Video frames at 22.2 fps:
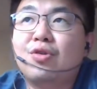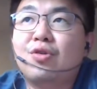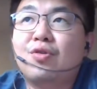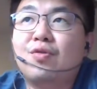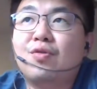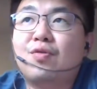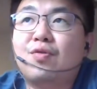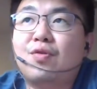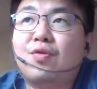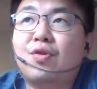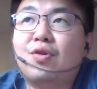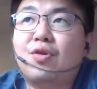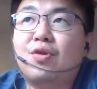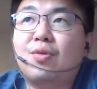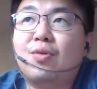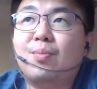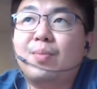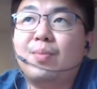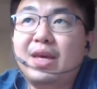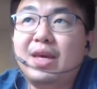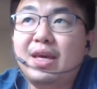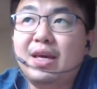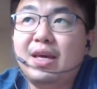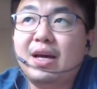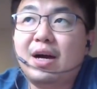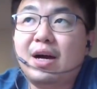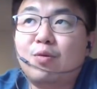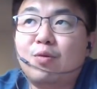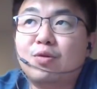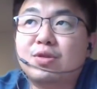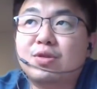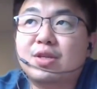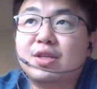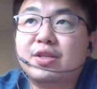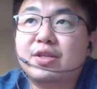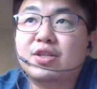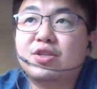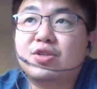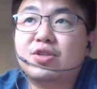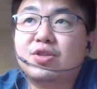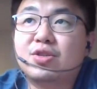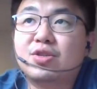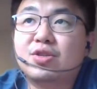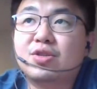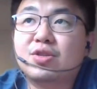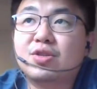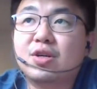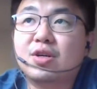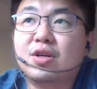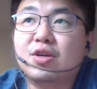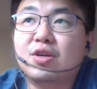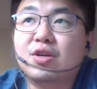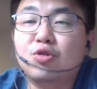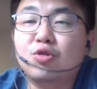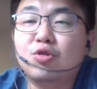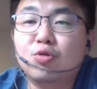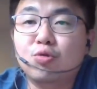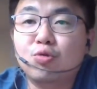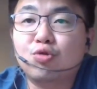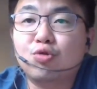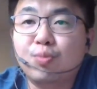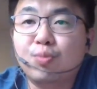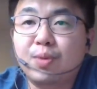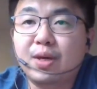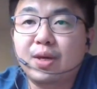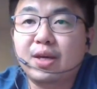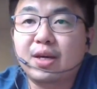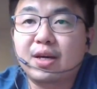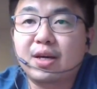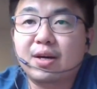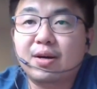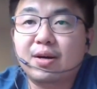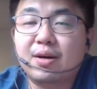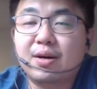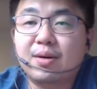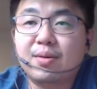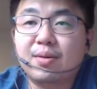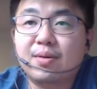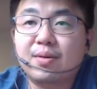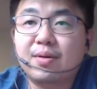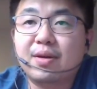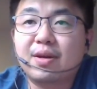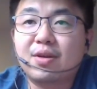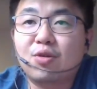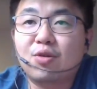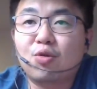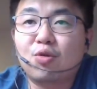me, I would suggest you to be a